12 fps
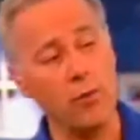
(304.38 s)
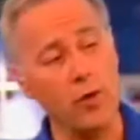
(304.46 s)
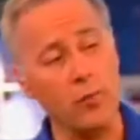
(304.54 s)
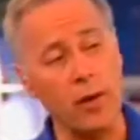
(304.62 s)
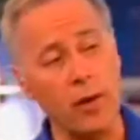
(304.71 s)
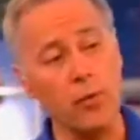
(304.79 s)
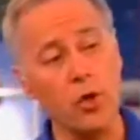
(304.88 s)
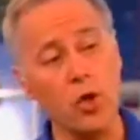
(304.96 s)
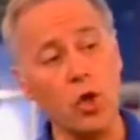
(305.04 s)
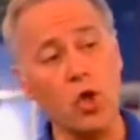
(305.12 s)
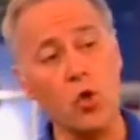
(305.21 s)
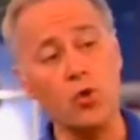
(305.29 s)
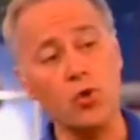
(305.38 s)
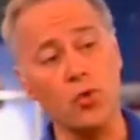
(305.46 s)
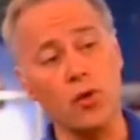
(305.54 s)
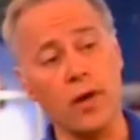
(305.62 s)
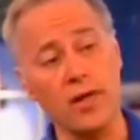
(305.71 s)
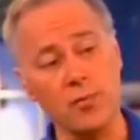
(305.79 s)
They're probably going to go to new
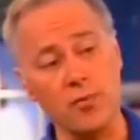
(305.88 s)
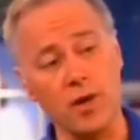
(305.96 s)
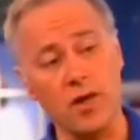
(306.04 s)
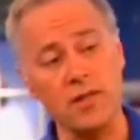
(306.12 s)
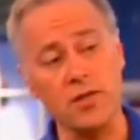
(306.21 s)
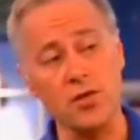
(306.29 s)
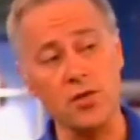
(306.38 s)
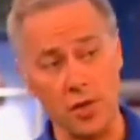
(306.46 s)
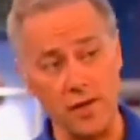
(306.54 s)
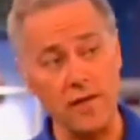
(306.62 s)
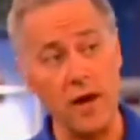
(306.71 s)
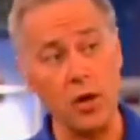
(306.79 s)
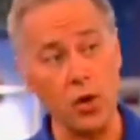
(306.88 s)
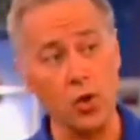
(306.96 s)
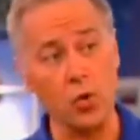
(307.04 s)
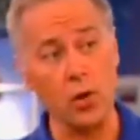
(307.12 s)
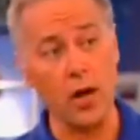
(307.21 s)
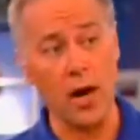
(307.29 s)
kinds of processors, and they've got a
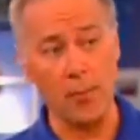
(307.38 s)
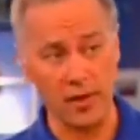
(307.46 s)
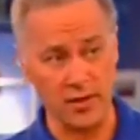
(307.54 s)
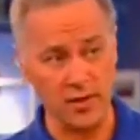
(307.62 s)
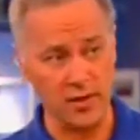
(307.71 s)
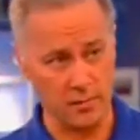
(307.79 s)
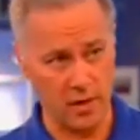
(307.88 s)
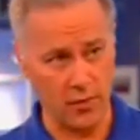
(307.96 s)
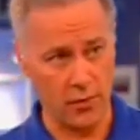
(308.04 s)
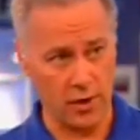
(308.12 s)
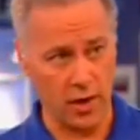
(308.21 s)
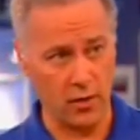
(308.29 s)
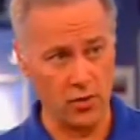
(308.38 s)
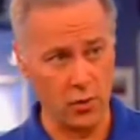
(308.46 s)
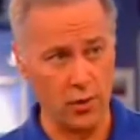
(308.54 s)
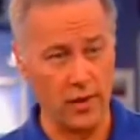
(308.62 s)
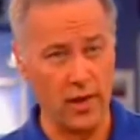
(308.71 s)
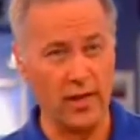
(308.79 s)
new operating system out there now. So
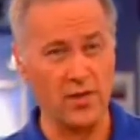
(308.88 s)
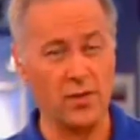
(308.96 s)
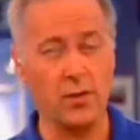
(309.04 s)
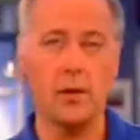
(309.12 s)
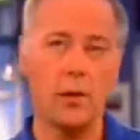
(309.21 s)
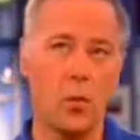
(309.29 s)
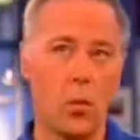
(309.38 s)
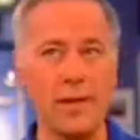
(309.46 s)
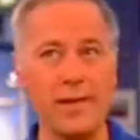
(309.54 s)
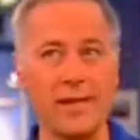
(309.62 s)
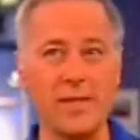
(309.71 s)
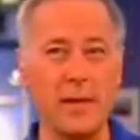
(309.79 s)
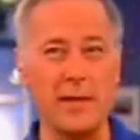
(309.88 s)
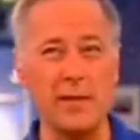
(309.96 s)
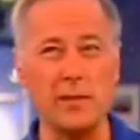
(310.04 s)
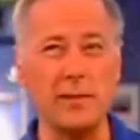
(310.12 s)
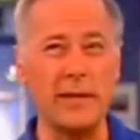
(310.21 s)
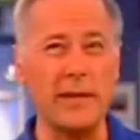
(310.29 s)
in the next, one can expect,
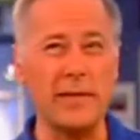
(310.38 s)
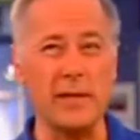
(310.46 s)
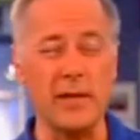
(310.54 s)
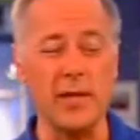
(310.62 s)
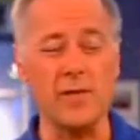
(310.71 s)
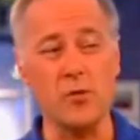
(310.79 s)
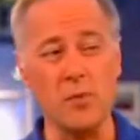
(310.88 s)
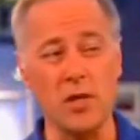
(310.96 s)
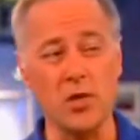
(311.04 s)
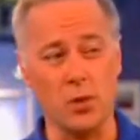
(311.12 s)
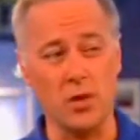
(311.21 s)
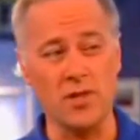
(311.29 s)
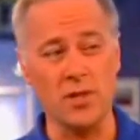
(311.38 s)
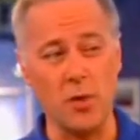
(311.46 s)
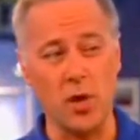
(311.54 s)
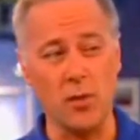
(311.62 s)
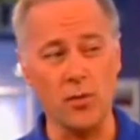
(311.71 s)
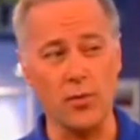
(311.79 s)
I guess in the next few months, we're going to see
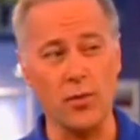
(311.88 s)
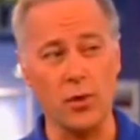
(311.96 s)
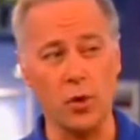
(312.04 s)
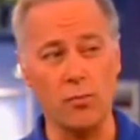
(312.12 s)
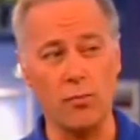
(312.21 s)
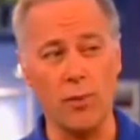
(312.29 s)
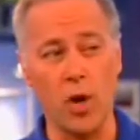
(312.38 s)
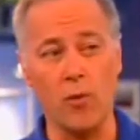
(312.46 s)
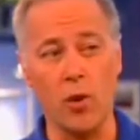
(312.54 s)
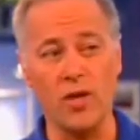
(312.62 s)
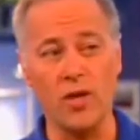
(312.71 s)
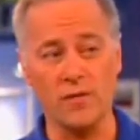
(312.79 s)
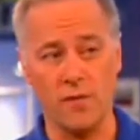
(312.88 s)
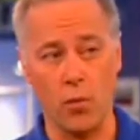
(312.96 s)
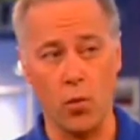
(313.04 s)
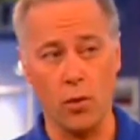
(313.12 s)
Palms with the new Palm OS 4.